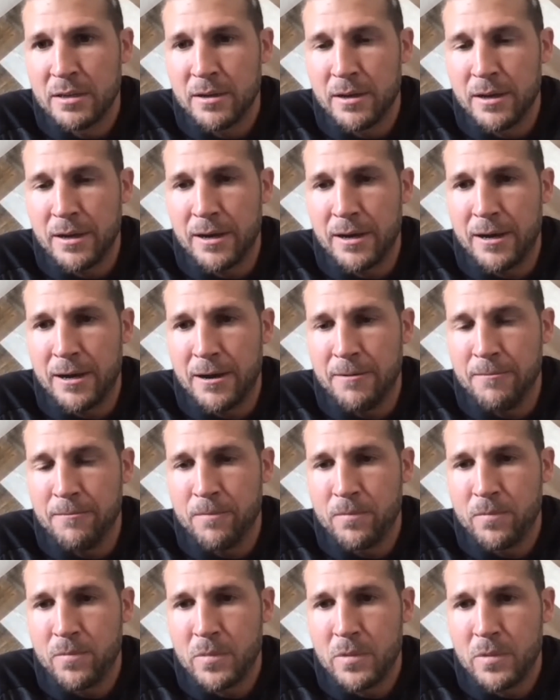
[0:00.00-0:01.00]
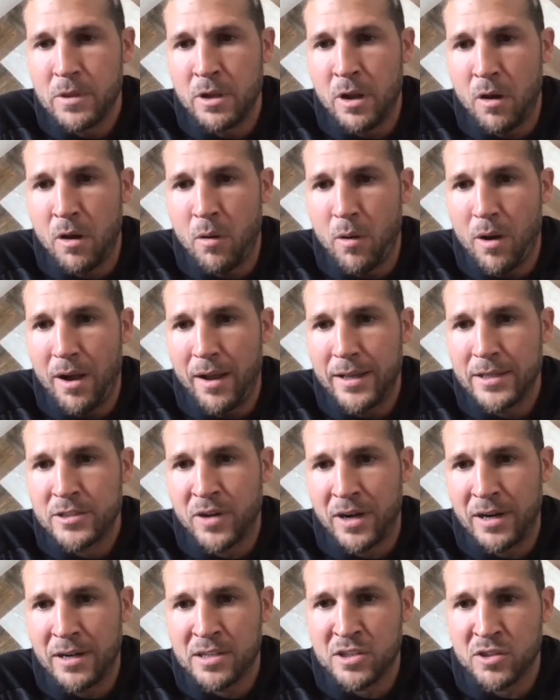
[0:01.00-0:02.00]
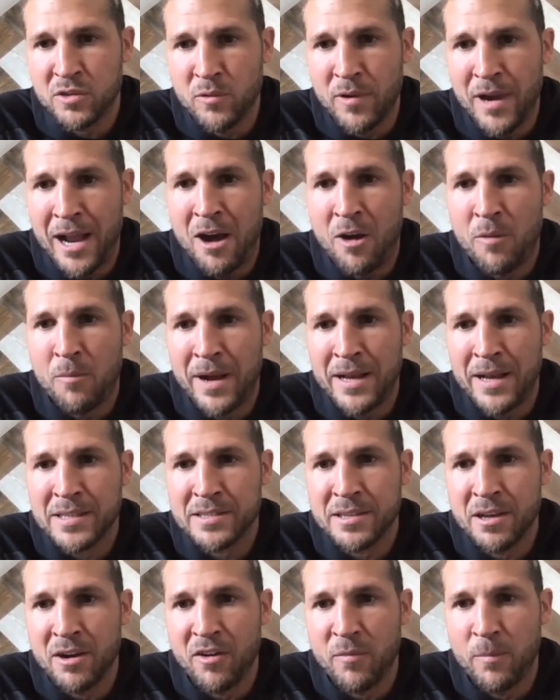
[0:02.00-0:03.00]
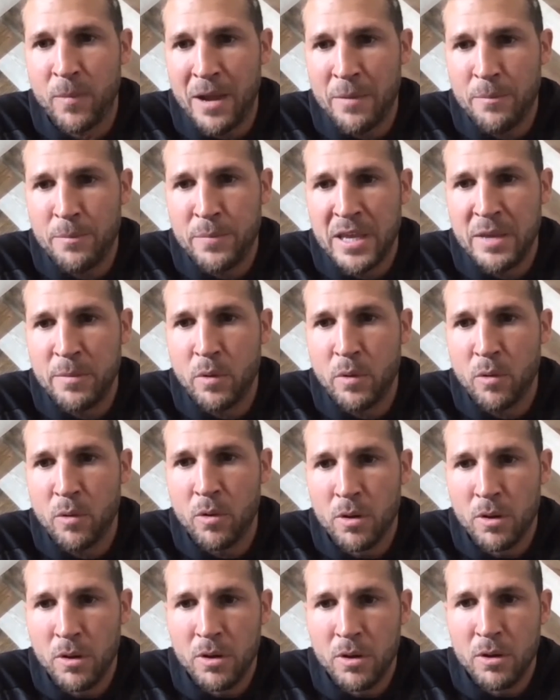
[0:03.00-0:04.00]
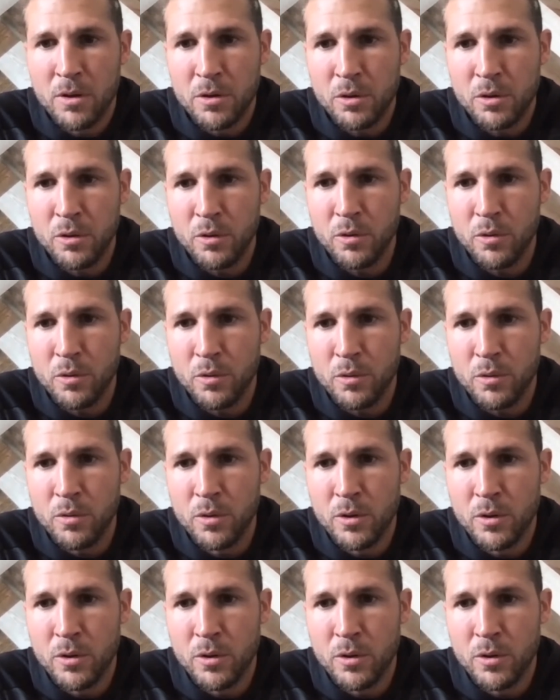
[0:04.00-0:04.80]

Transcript: try to surround myself by people who